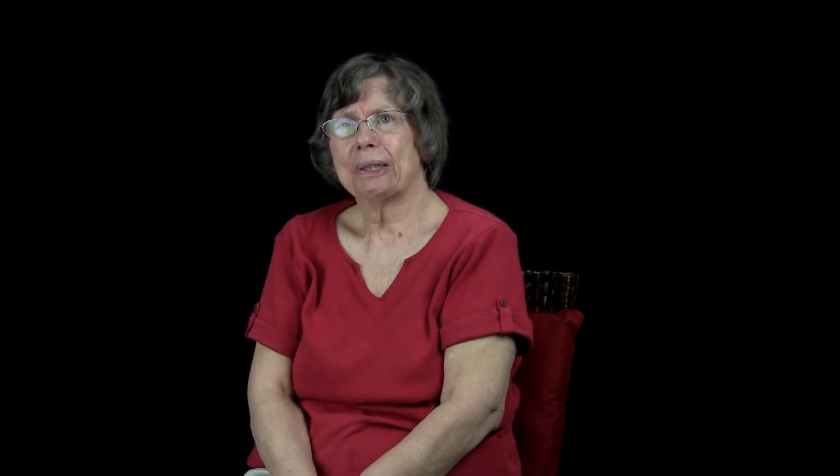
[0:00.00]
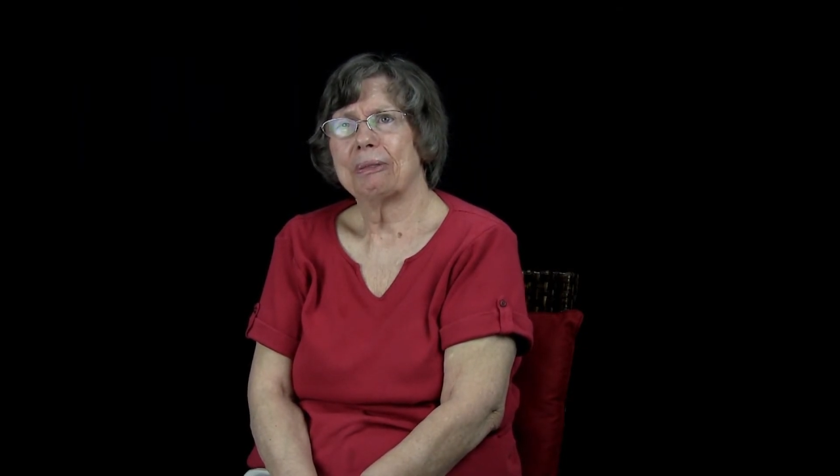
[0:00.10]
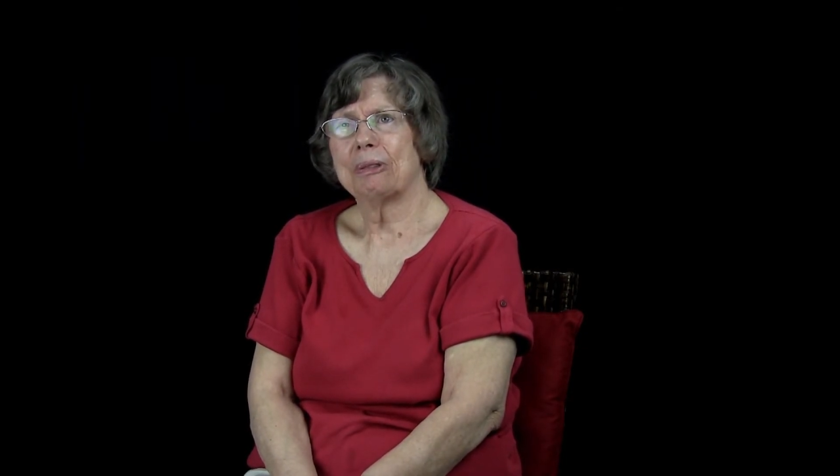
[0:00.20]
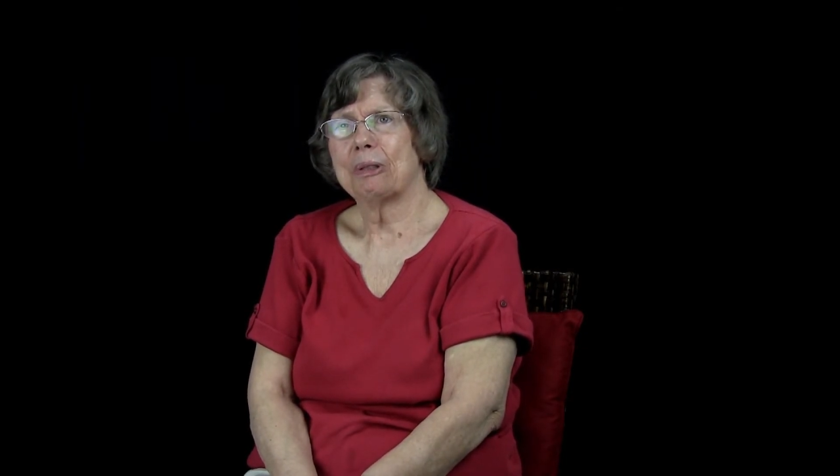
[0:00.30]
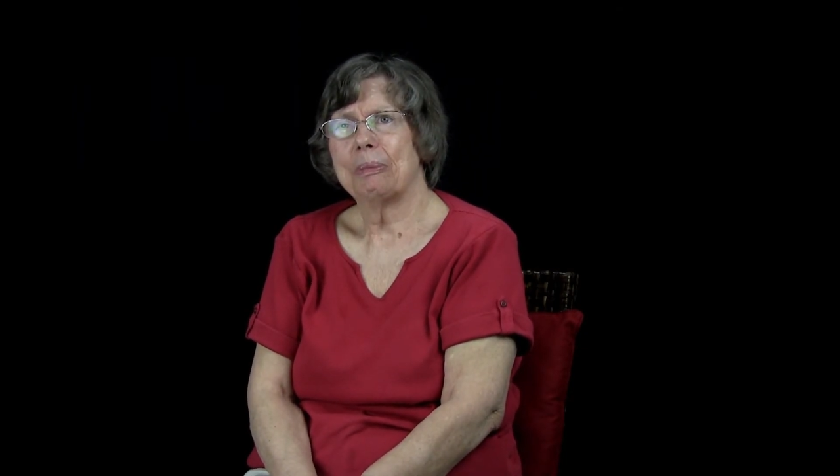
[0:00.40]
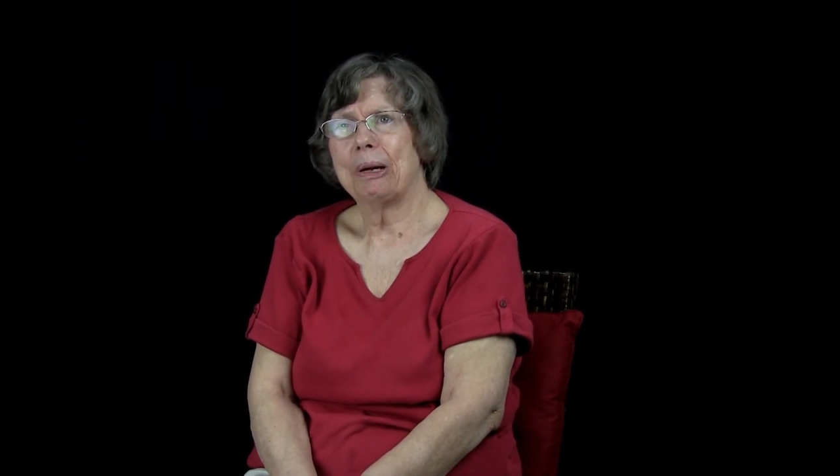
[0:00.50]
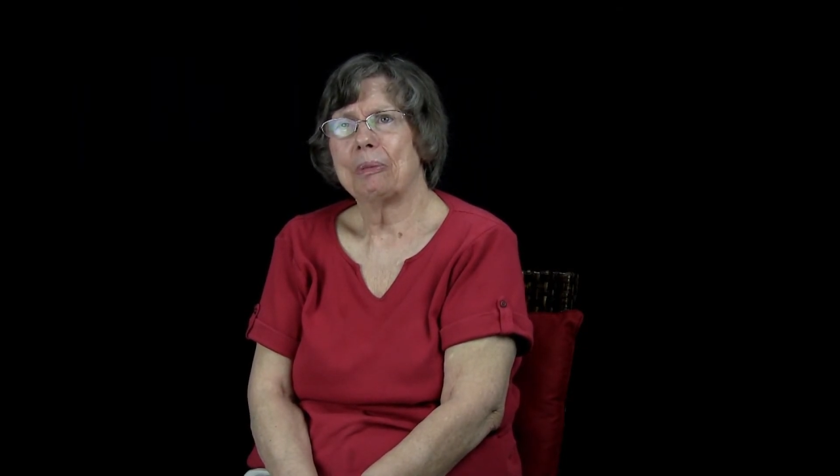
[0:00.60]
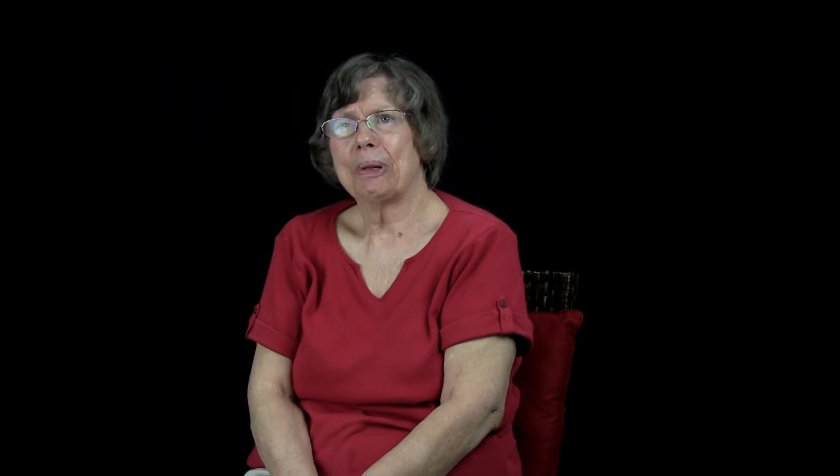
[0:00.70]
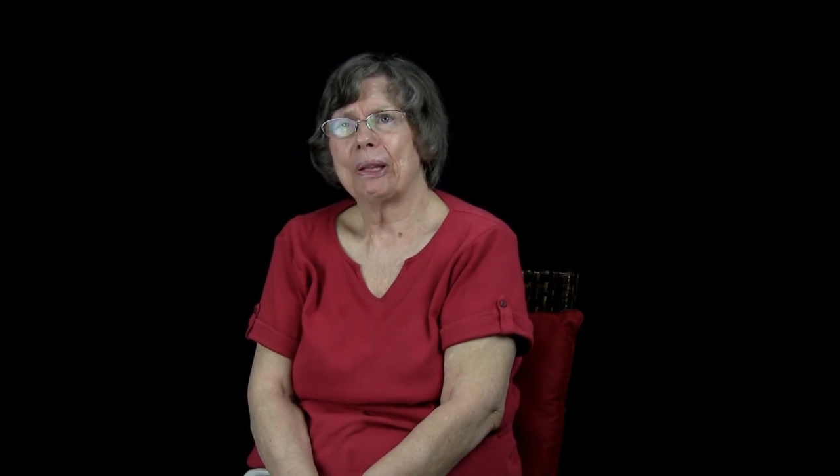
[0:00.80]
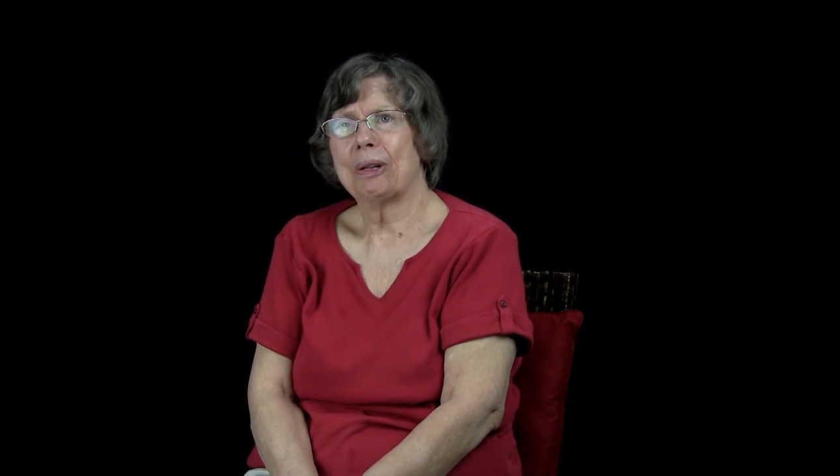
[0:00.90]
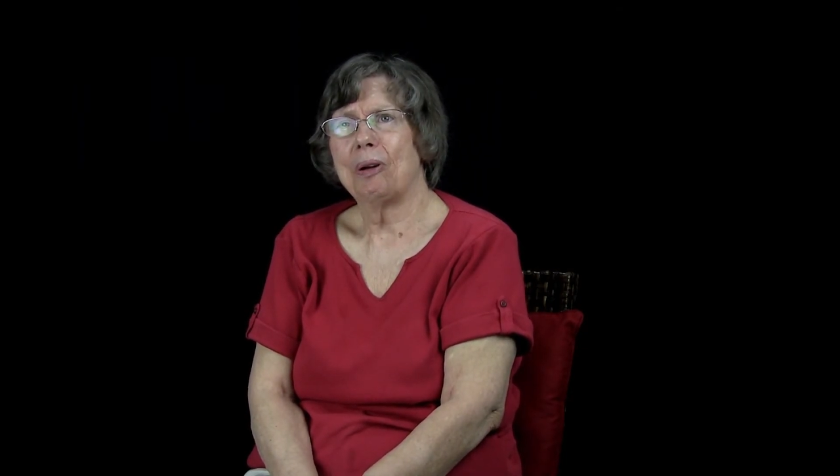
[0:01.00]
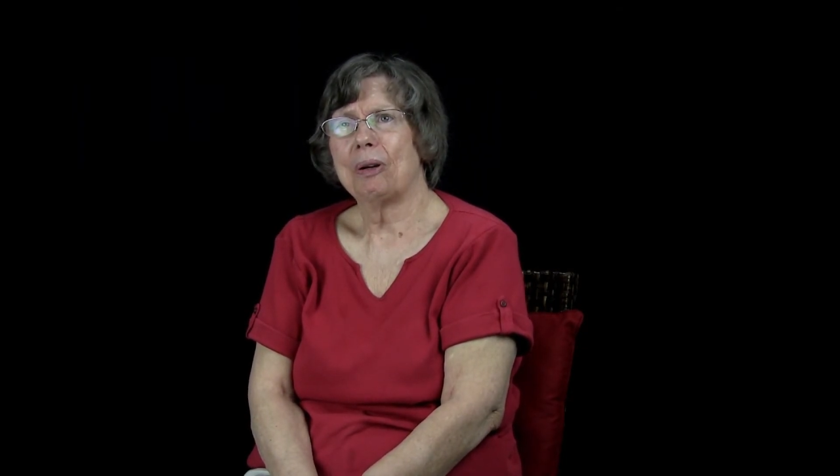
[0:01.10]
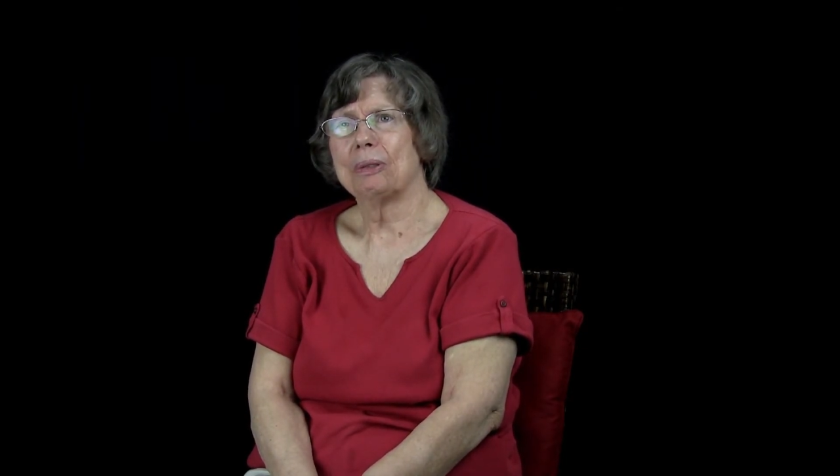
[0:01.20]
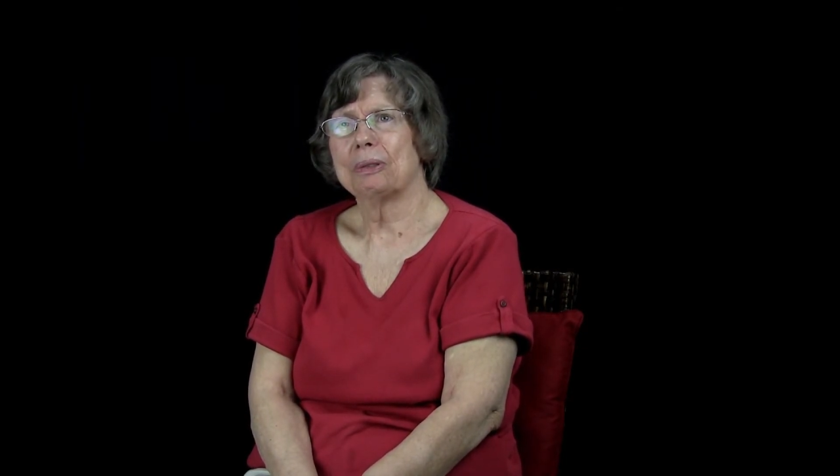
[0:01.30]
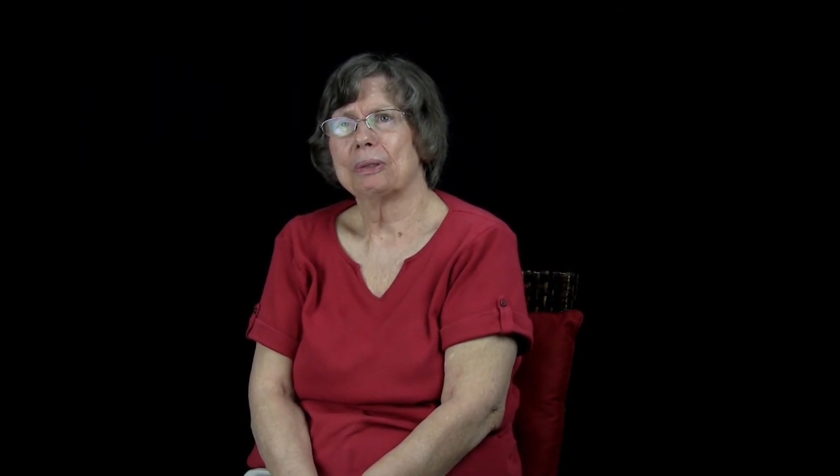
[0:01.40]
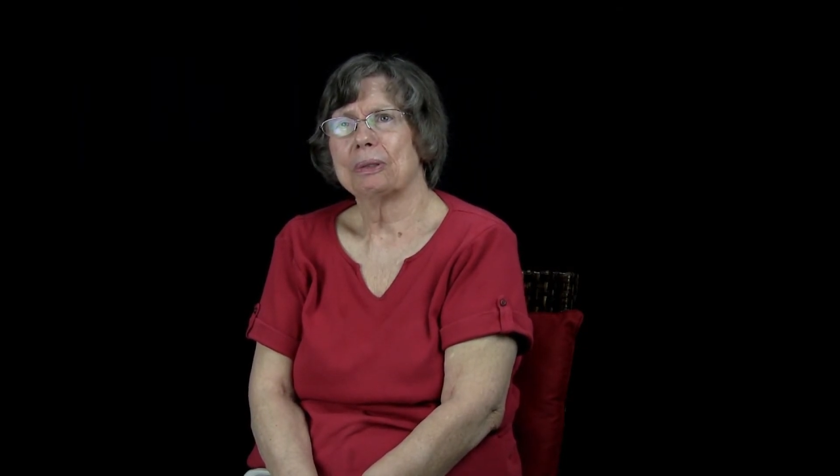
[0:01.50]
different about me at all.